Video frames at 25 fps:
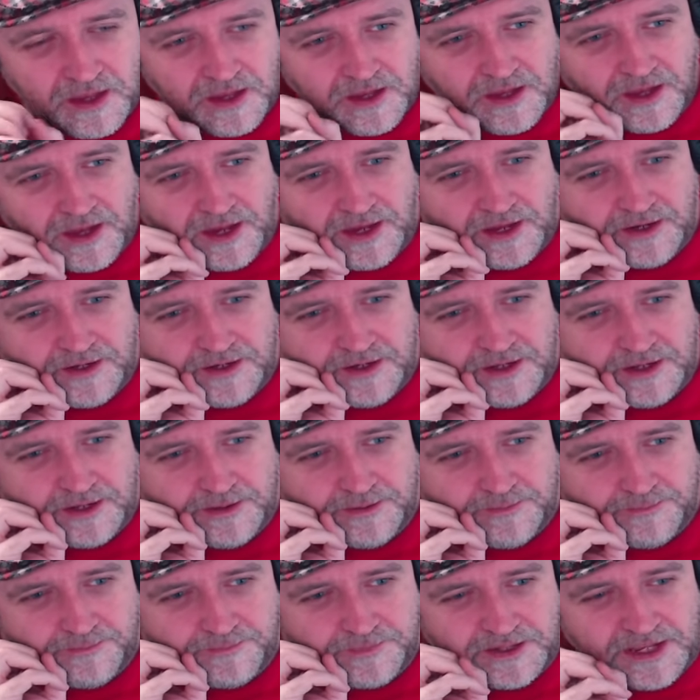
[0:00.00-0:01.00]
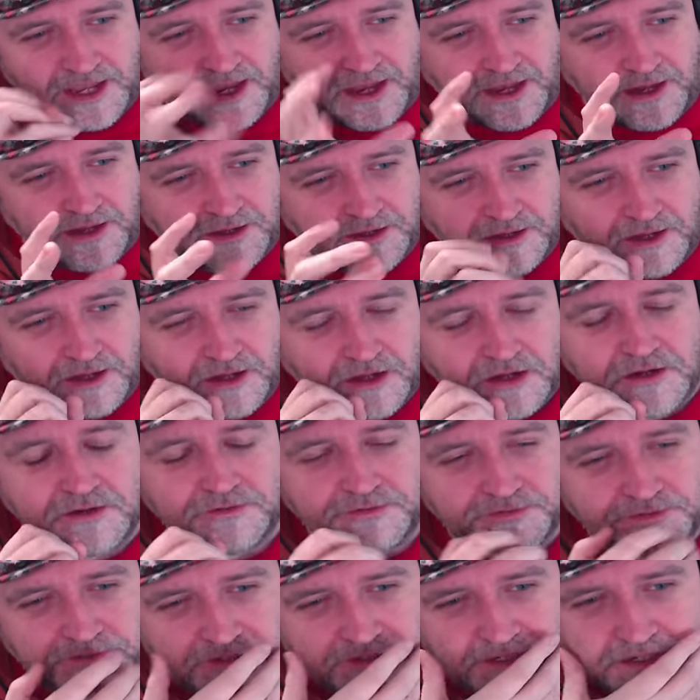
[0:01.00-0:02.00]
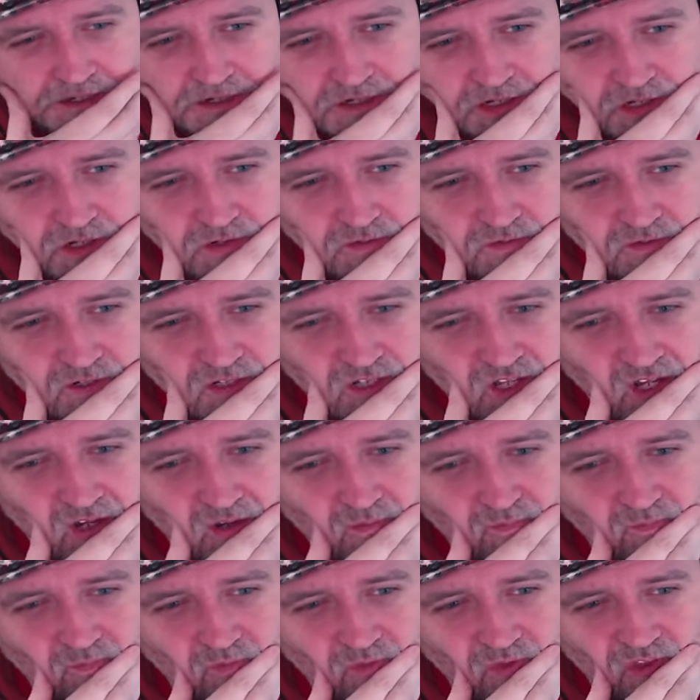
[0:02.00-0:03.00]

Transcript: And, uh, yeah, hopefully, hopefully that...